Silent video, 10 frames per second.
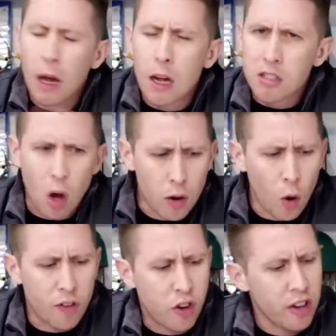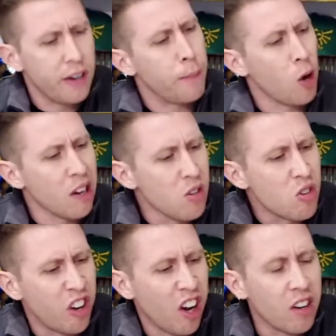started over, created a brand new
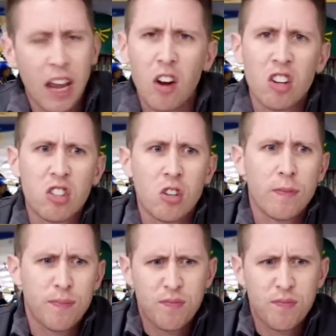character,